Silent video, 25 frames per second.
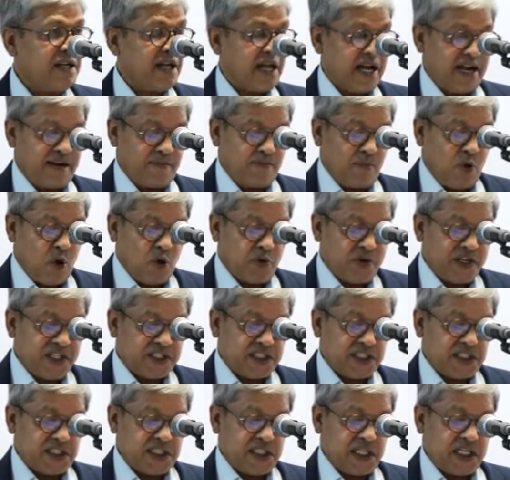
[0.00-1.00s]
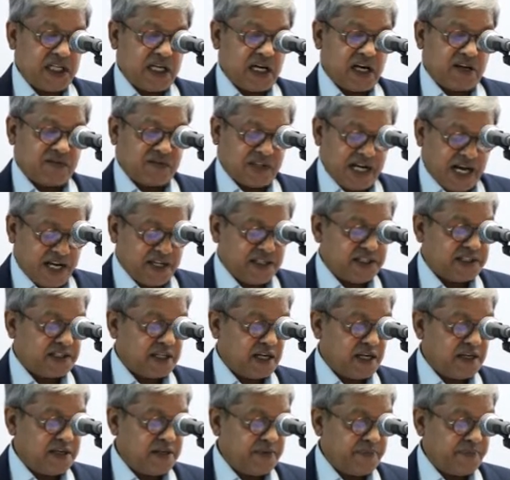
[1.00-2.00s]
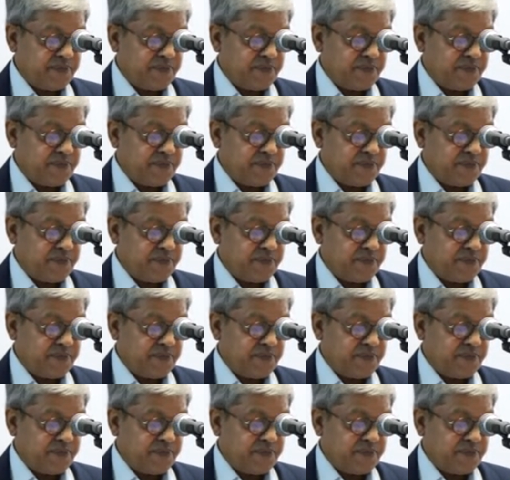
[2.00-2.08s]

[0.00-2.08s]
and more recently Afghanistan,